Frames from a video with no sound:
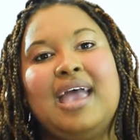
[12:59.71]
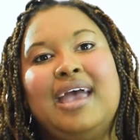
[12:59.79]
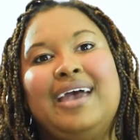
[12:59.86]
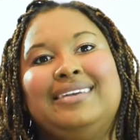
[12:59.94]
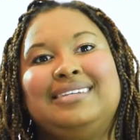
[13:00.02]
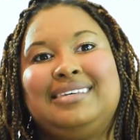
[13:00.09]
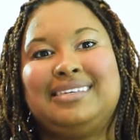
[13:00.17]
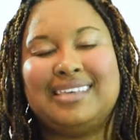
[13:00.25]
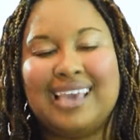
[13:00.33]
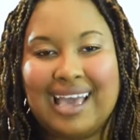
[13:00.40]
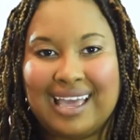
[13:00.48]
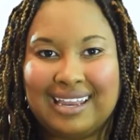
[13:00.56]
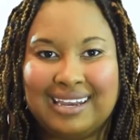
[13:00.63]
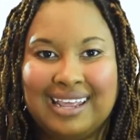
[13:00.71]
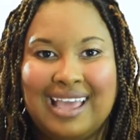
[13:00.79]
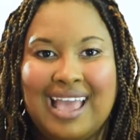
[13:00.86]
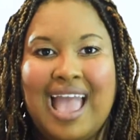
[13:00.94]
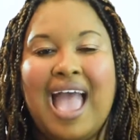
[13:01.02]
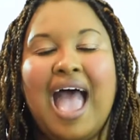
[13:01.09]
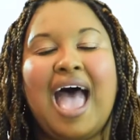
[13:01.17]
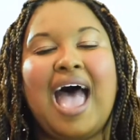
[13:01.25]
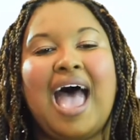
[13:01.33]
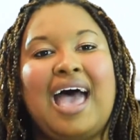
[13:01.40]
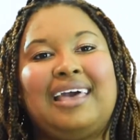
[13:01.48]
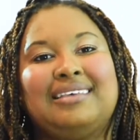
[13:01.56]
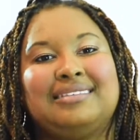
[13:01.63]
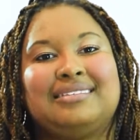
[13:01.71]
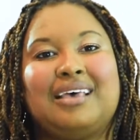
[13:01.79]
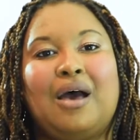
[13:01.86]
And again, as